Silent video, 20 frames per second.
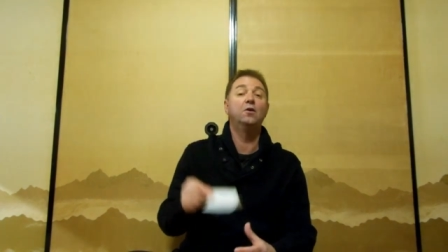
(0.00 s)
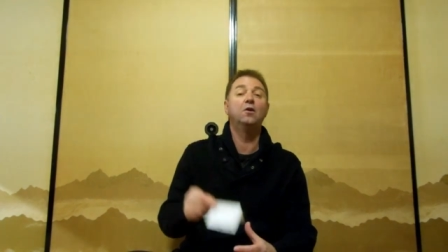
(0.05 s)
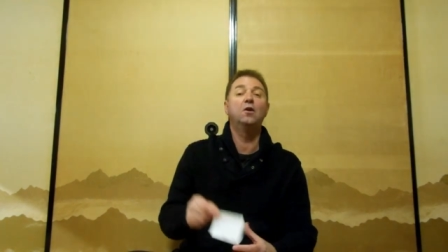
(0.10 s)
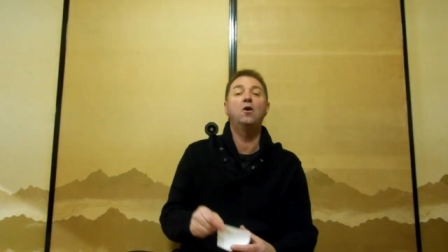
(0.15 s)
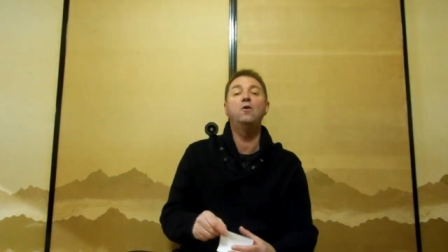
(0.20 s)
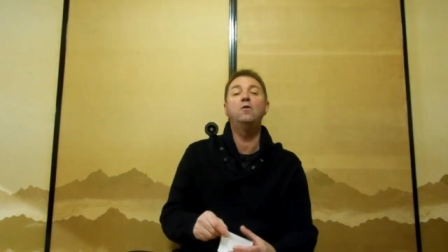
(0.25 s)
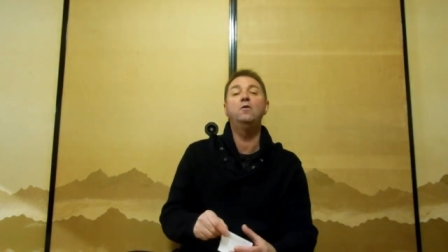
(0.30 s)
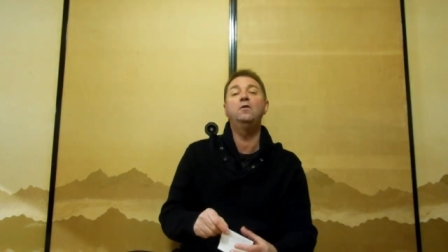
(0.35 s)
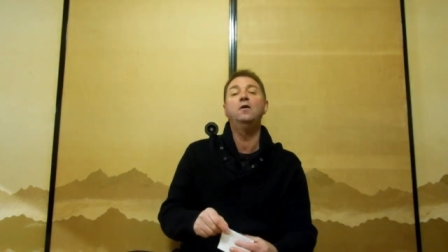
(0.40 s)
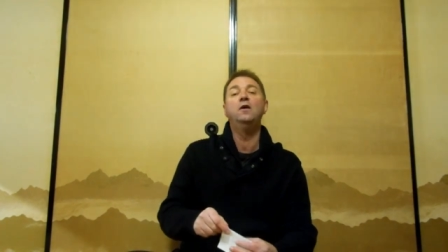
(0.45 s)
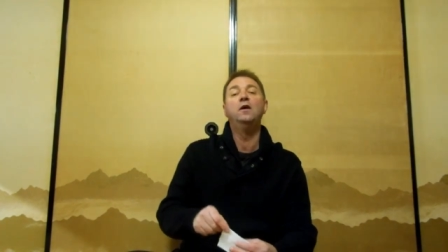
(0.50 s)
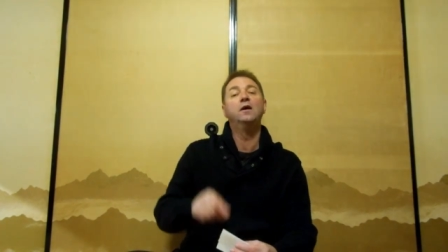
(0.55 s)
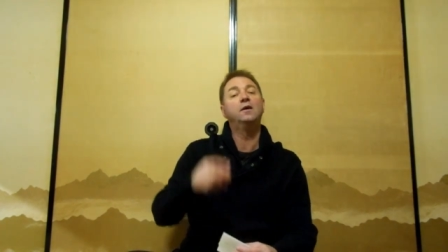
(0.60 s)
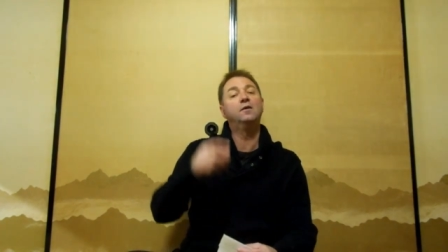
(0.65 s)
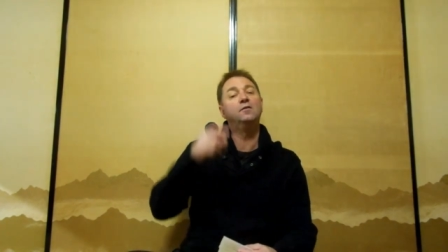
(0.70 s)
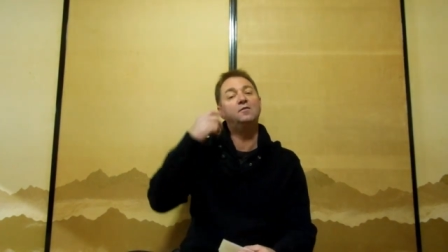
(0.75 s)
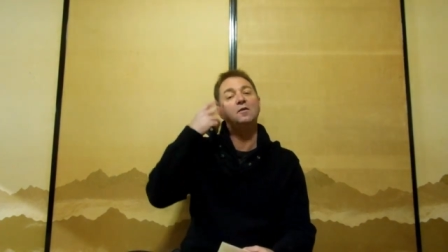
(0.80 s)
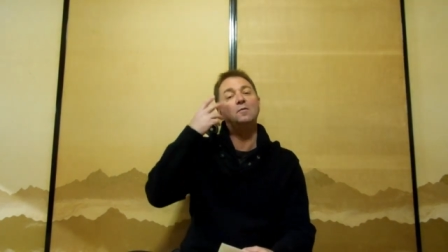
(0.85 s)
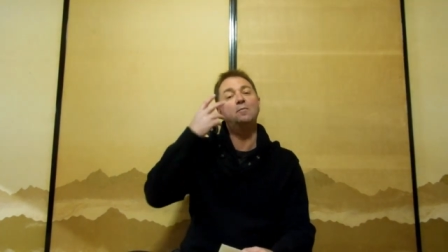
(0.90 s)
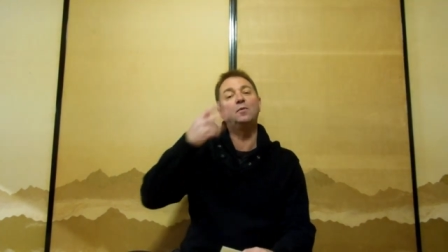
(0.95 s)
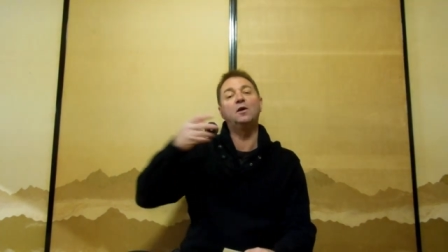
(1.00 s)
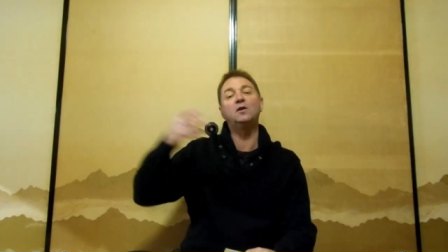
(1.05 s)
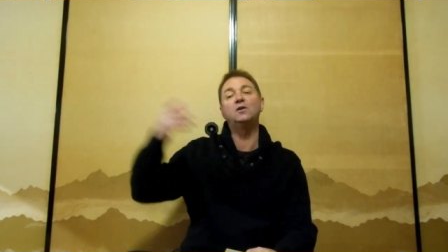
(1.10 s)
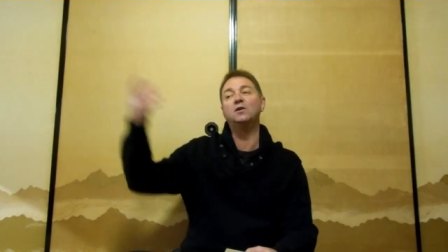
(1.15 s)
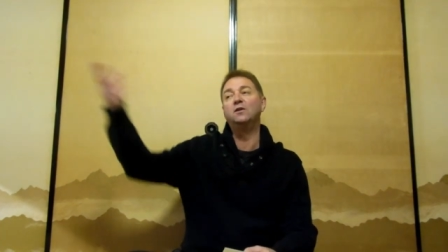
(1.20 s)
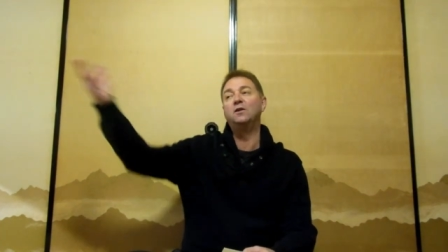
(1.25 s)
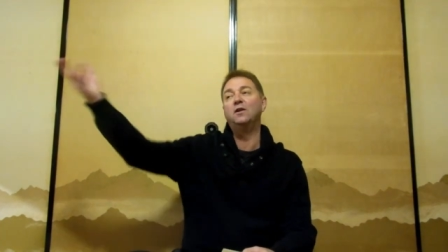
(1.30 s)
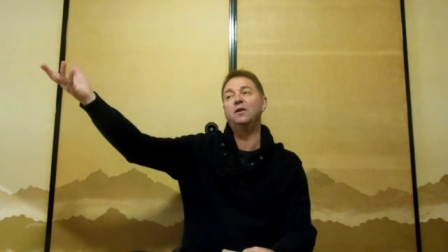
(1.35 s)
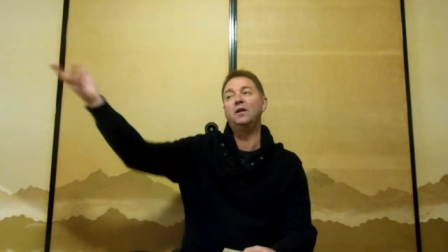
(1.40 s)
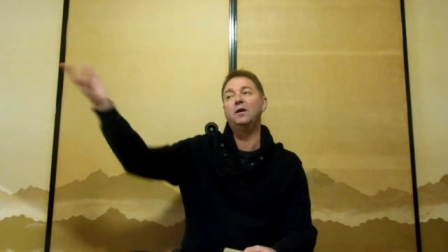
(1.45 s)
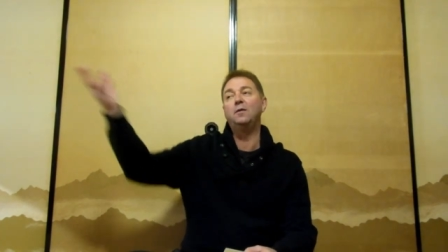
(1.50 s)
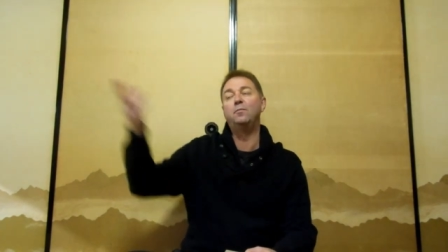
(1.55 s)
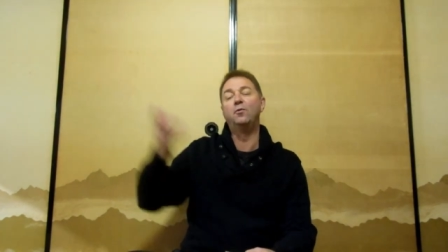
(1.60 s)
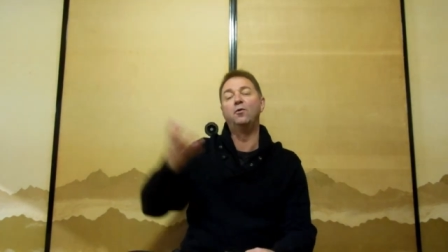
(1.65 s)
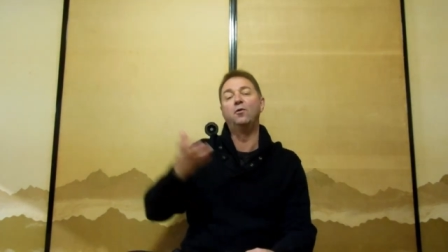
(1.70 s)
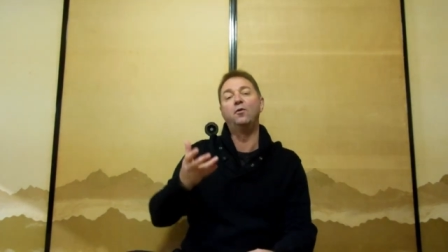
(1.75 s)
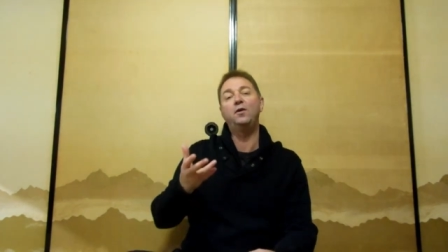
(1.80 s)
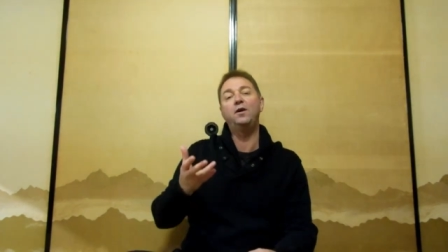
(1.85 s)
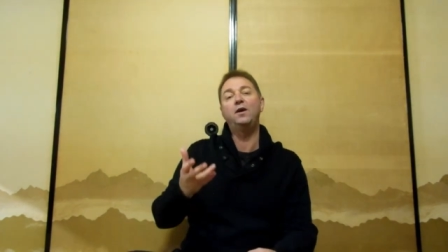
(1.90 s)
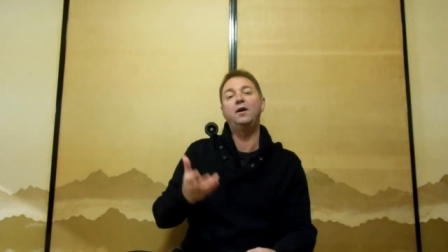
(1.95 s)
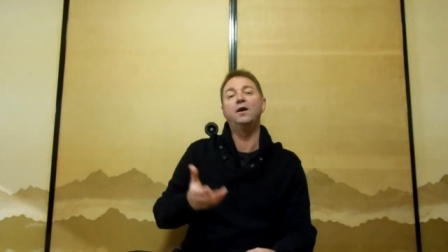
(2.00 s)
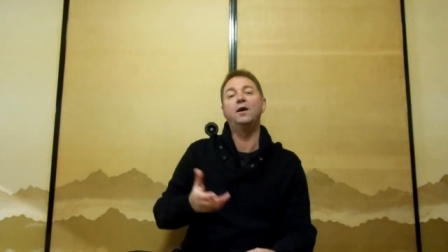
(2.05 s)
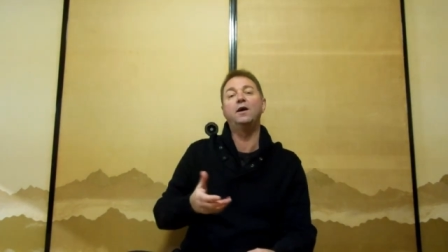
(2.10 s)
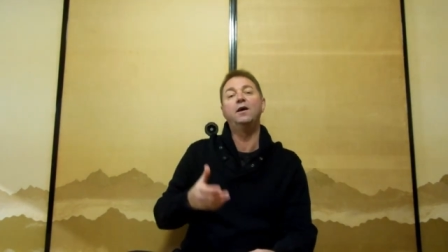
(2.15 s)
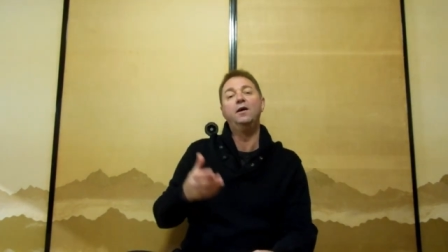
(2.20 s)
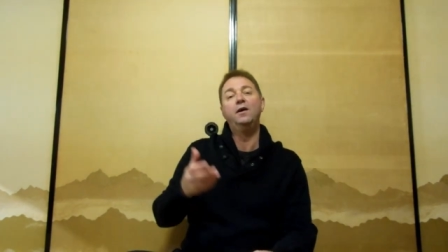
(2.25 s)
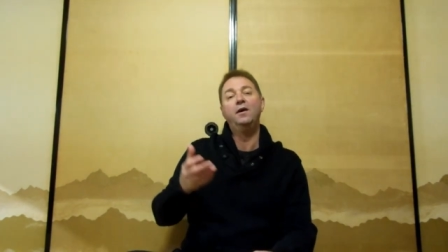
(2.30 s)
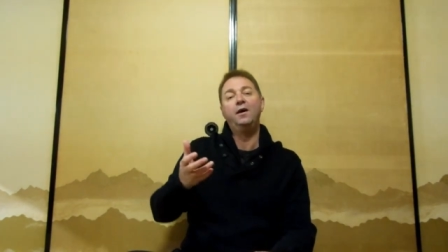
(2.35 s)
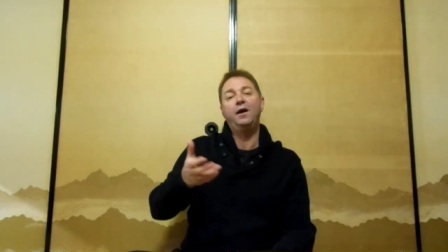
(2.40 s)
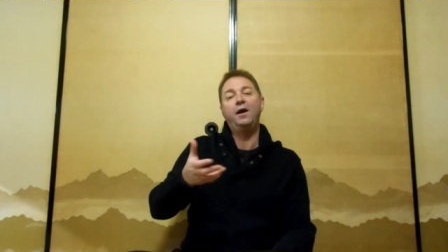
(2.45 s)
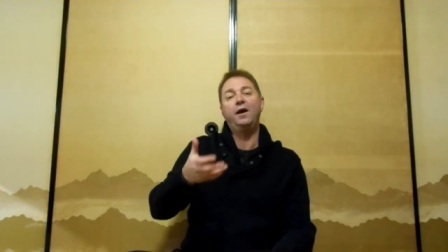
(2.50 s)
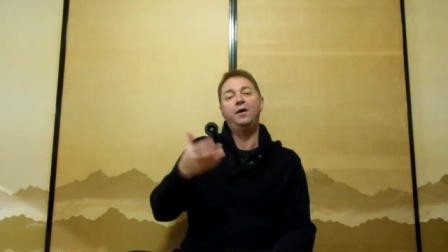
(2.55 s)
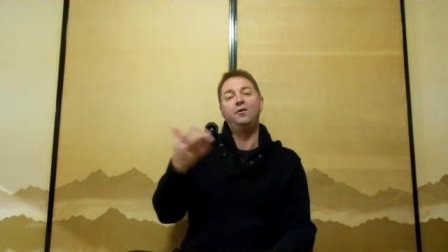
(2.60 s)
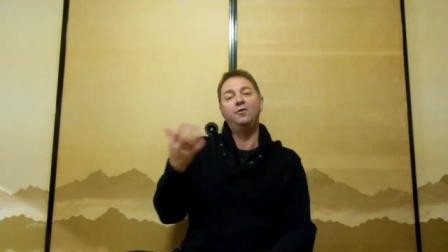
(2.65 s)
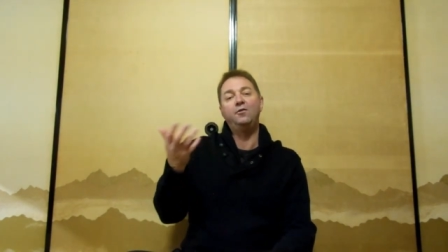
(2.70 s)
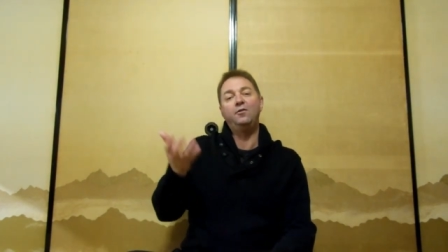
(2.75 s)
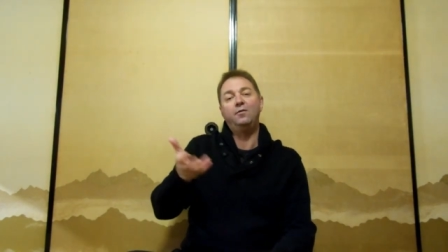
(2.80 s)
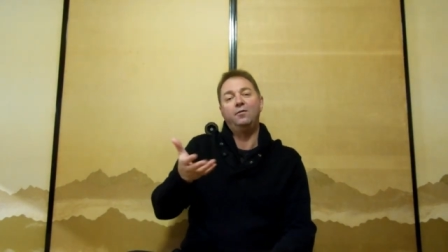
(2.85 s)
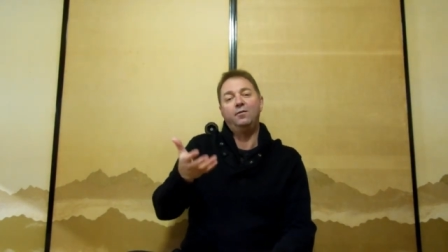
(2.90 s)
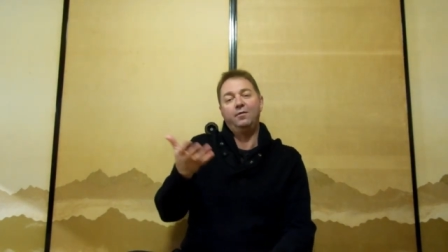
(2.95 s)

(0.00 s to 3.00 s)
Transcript: Loan gives the impression that they're brought here and